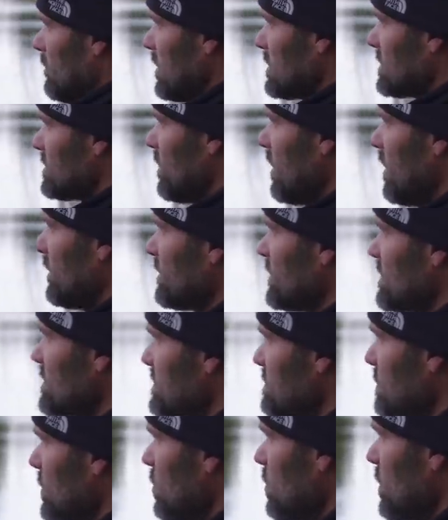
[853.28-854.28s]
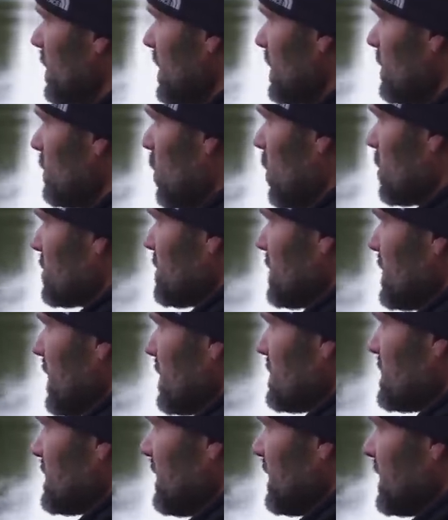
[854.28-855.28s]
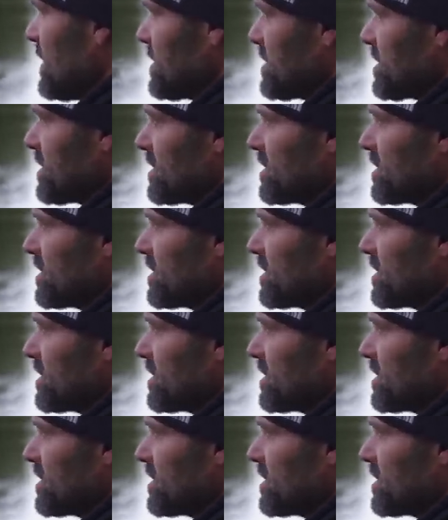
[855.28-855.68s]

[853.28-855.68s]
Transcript: So after this morning, watching those fish